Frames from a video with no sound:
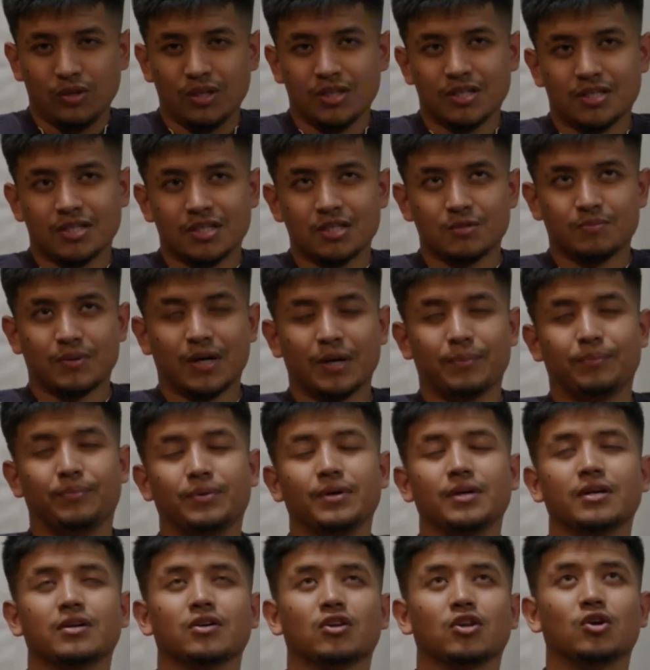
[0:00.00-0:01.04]
when he says by
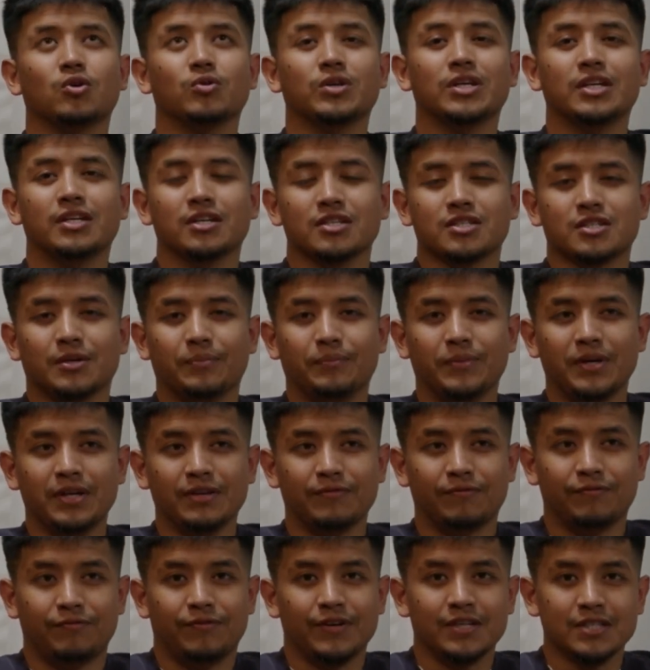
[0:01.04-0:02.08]
being alone, he doesn't mean
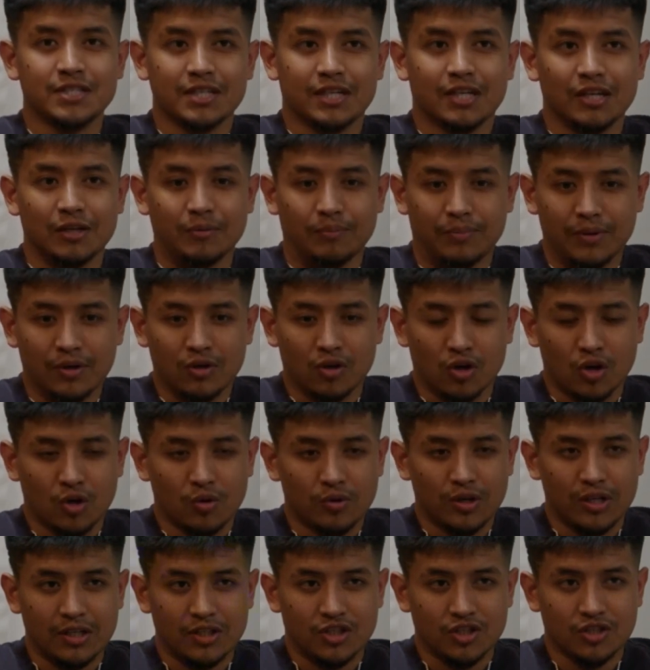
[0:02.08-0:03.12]
physically be
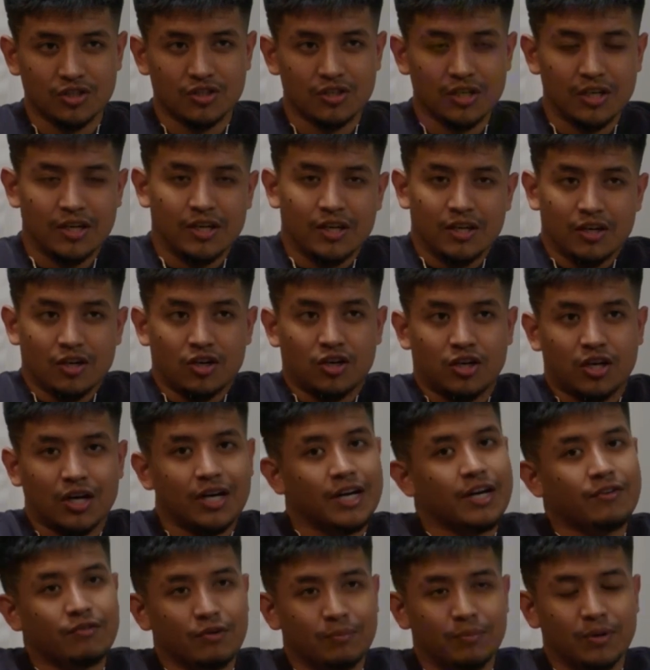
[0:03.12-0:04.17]
alone and just cut
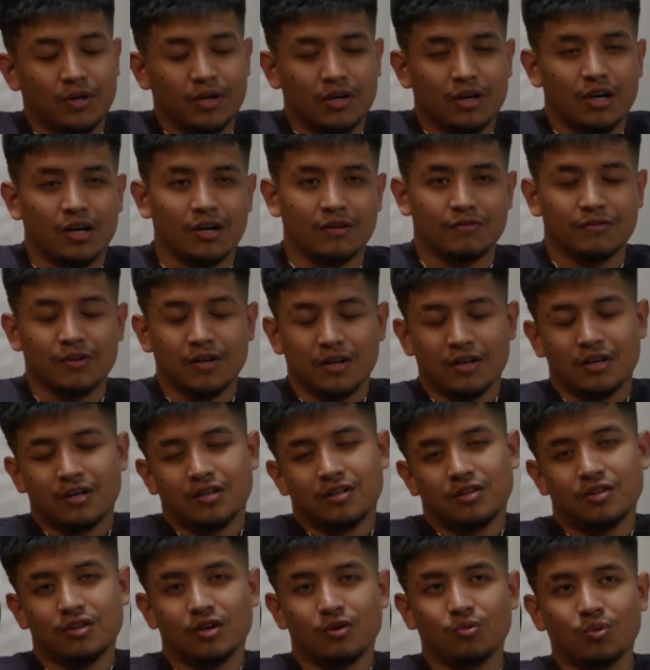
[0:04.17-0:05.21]
everybody off.
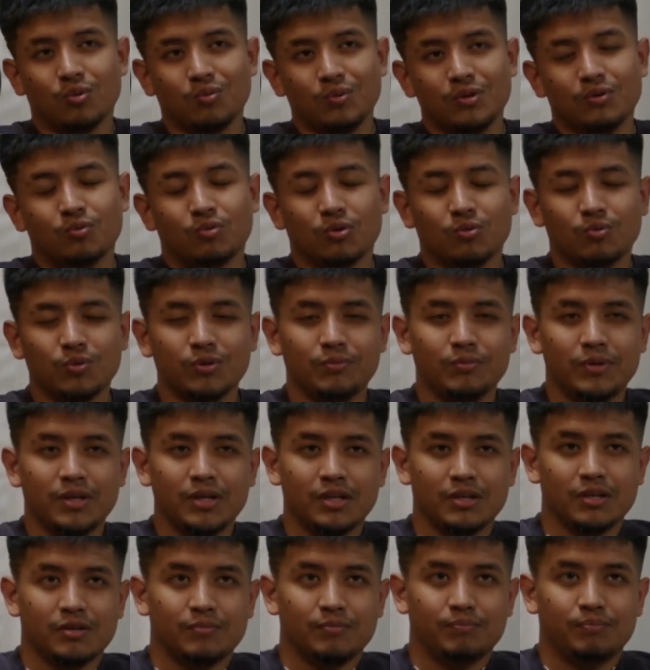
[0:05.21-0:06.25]
No, when we
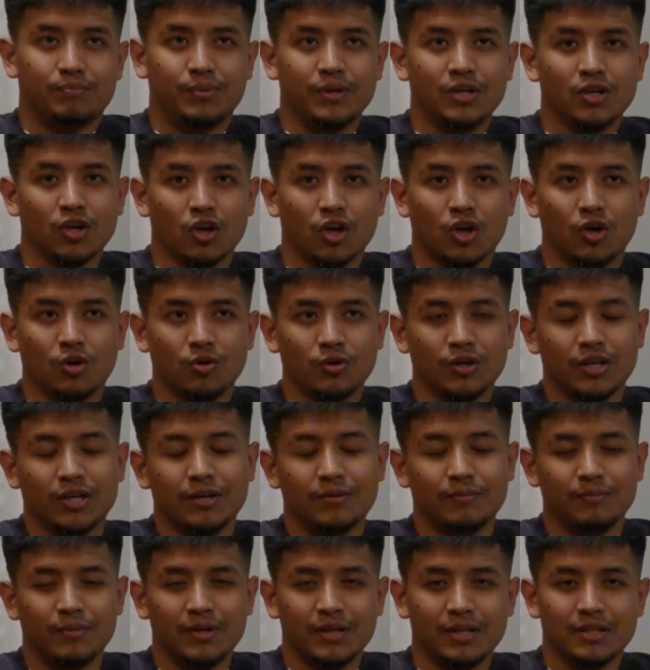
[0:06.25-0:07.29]
mean be alone,
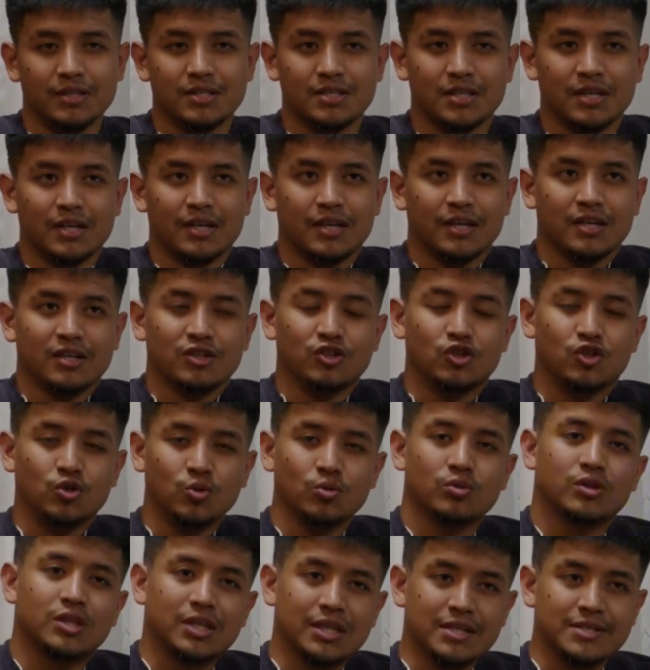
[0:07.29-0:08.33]
it means
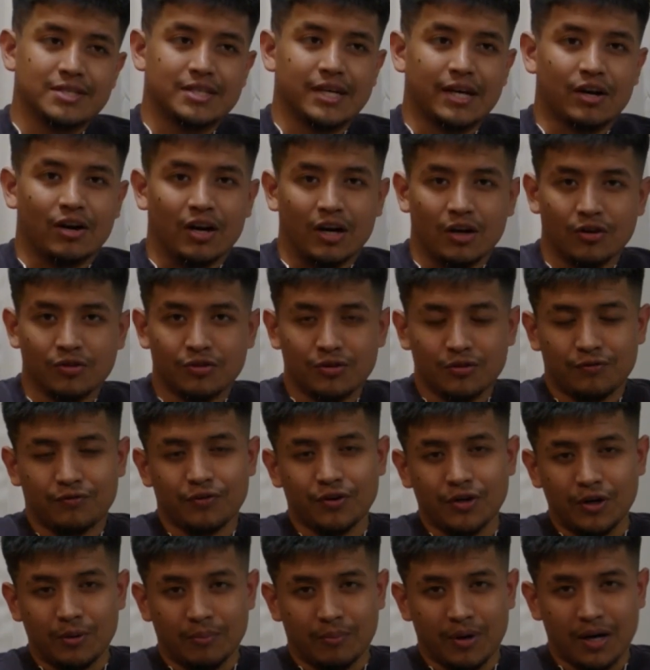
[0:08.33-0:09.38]
do things that are healthy for
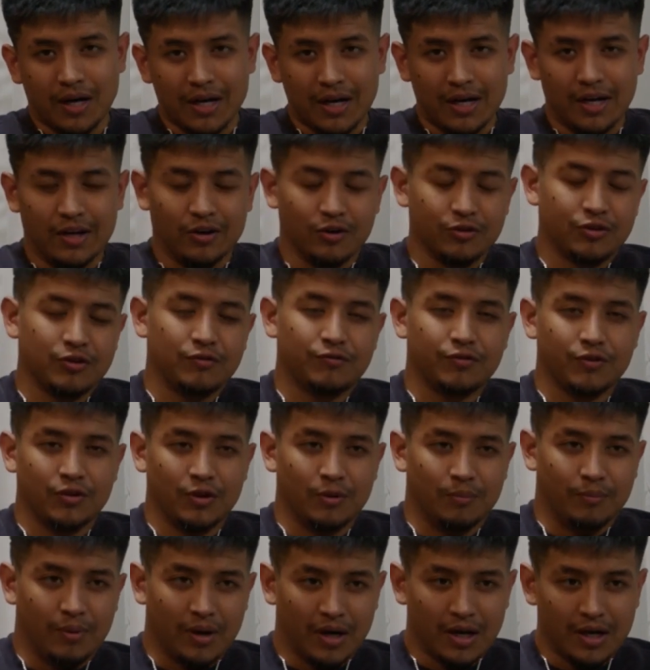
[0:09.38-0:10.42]
your mind, healthy for
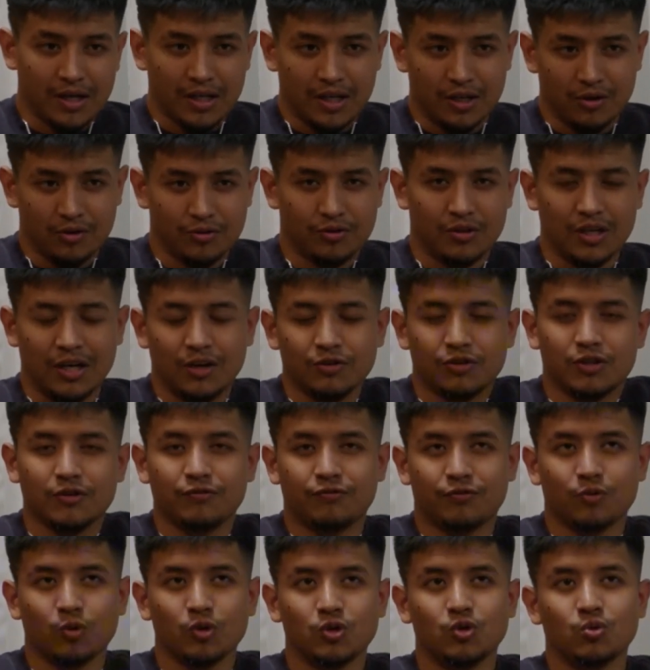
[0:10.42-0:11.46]
your body, healthy
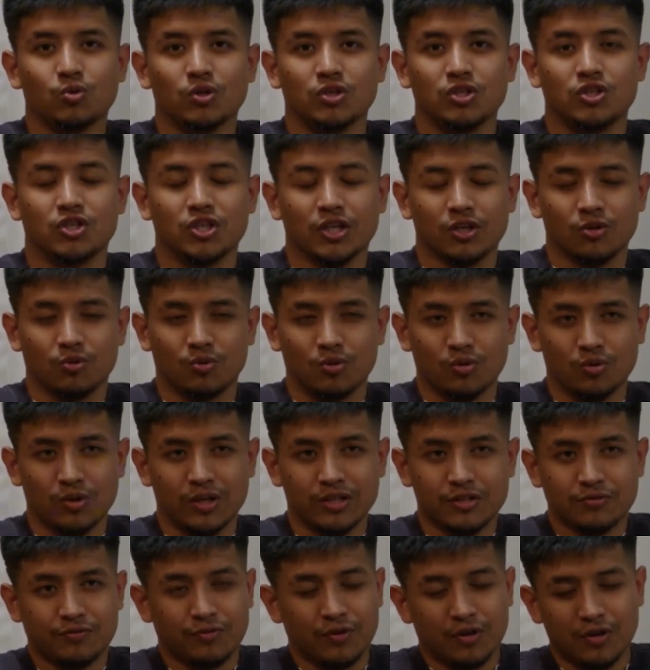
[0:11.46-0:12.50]
for you in general.
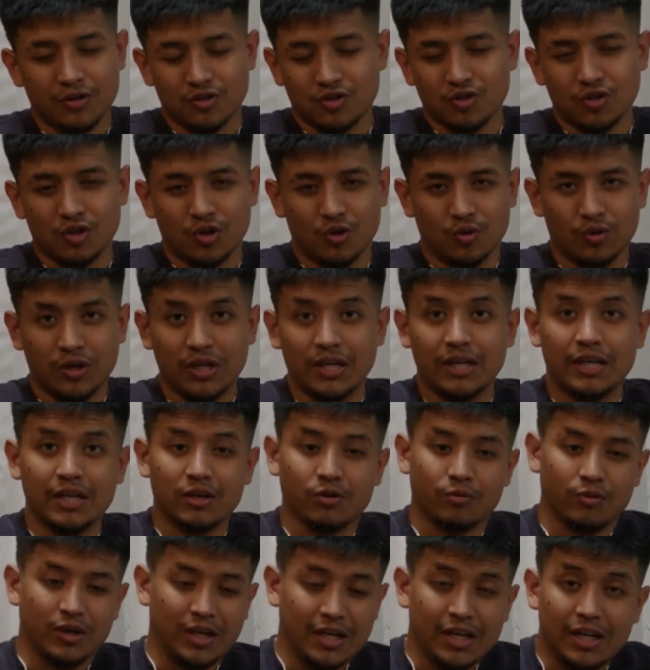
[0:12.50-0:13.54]
As far as
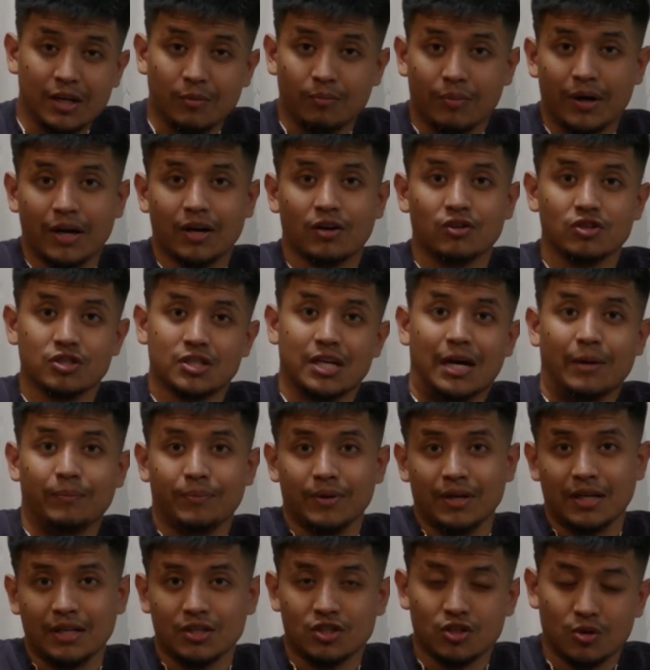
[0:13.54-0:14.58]
eating better, stop
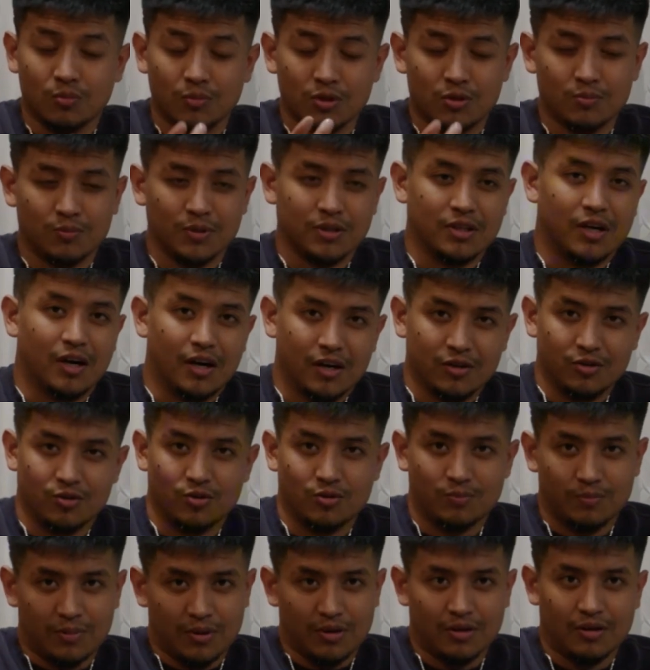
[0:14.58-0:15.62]
eating so much
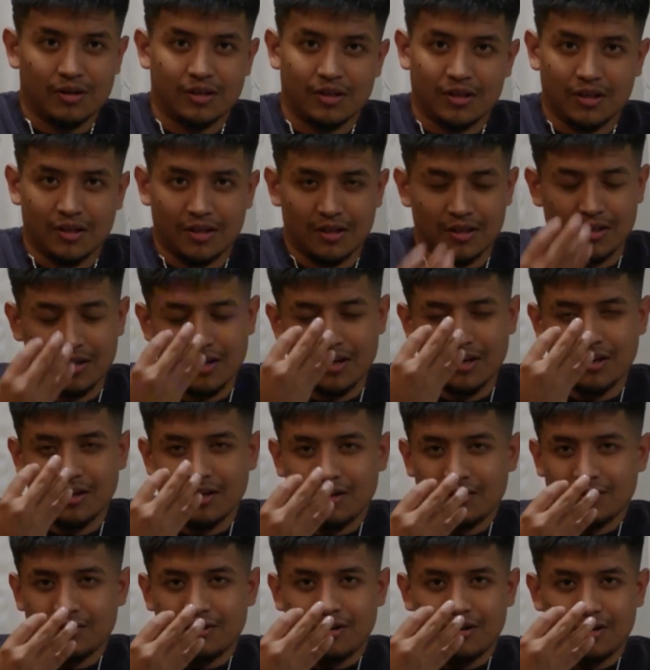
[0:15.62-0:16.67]
McDonald's, Burger King,
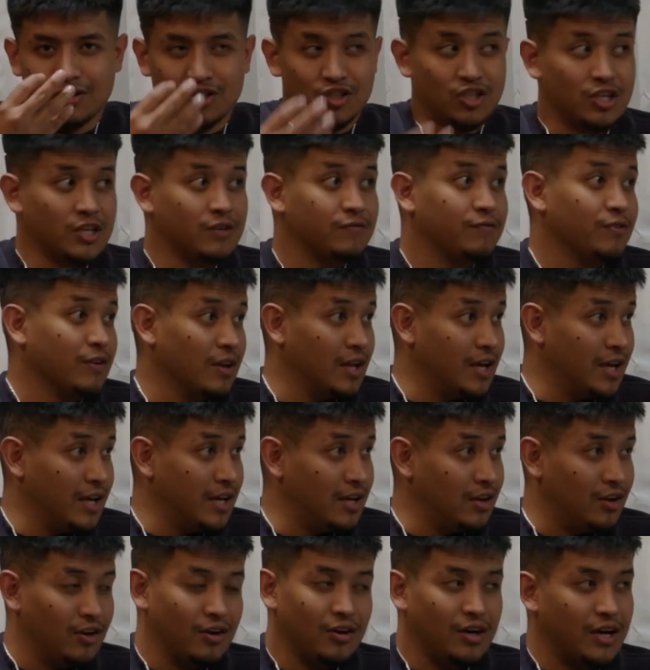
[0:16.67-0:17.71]

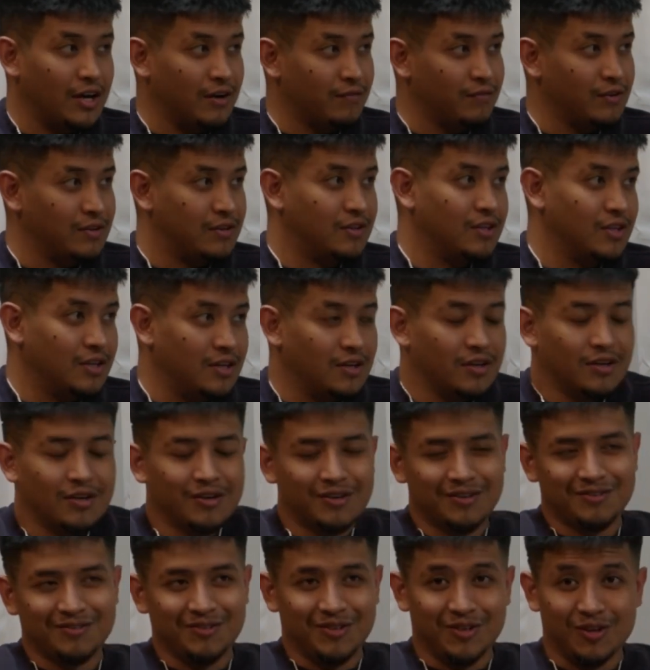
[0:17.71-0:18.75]
Chick-fil-A, everything.
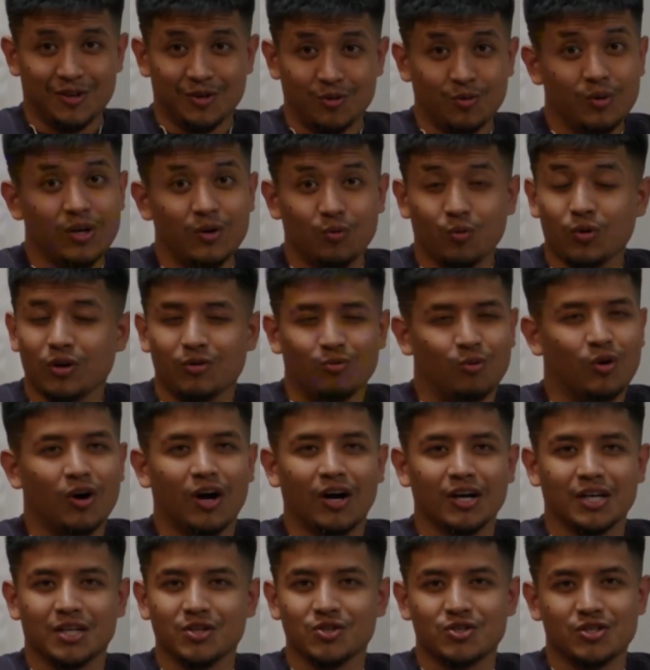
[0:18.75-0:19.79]
We're
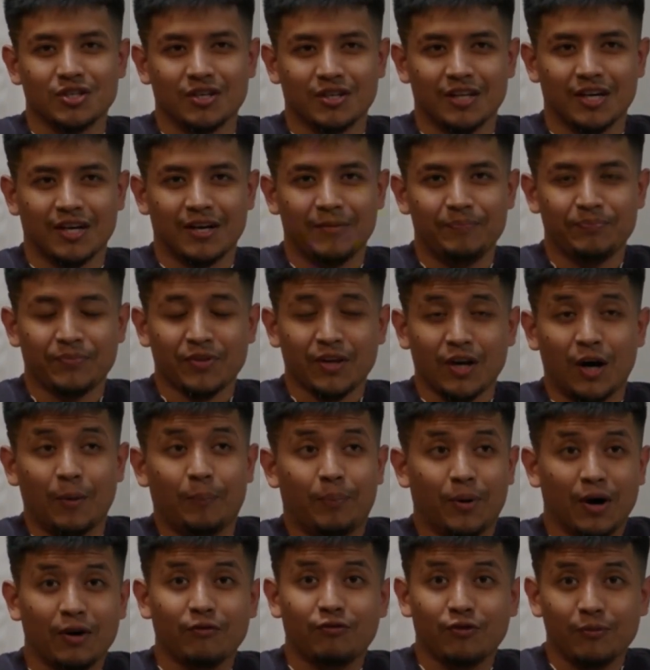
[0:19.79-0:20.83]
all guilty of that.
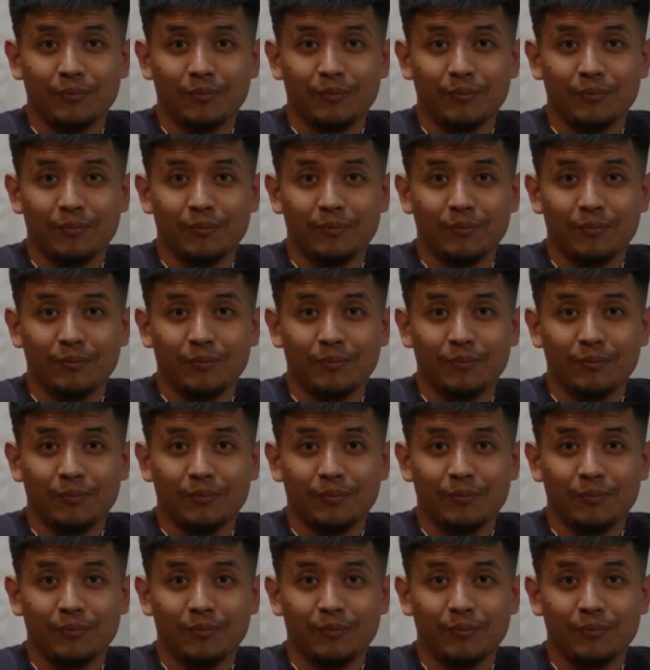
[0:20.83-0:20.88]
Apart